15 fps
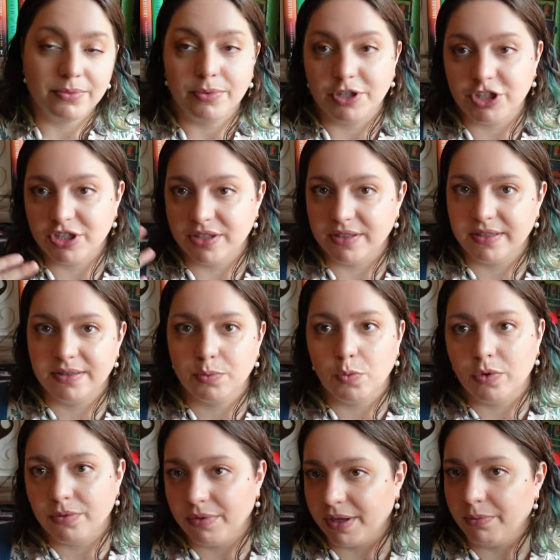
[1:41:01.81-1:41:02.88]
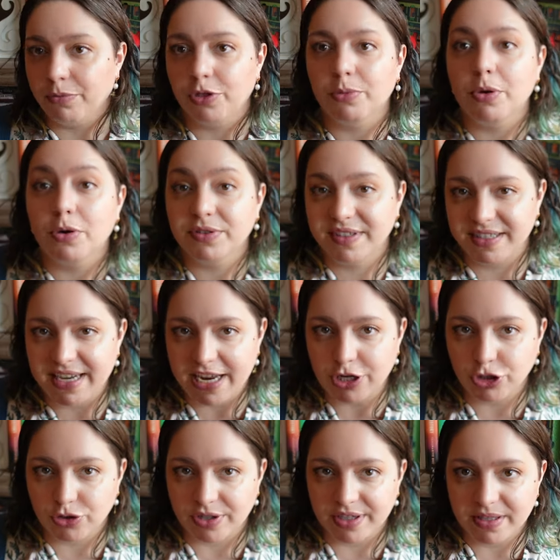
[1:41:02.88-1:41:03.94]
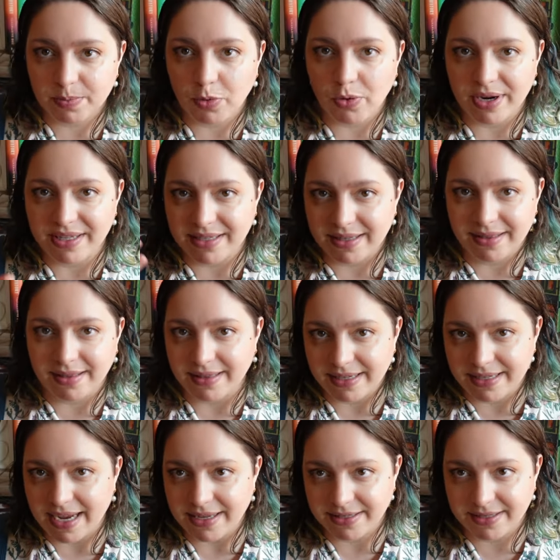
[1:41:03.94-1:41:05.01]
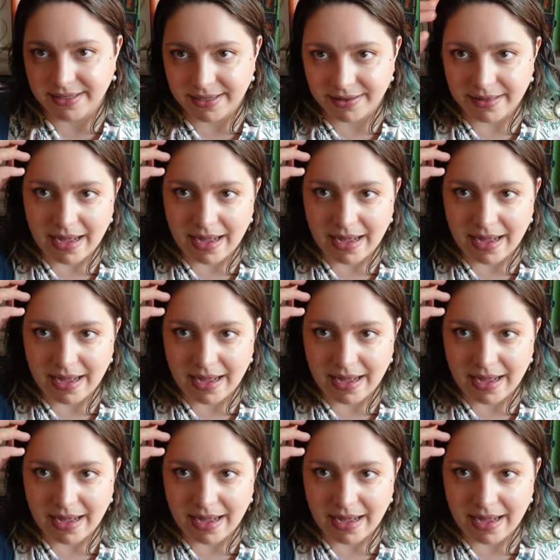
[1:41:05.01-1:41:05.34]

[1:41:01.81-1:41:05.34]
which is the most dangerous poison that they tested in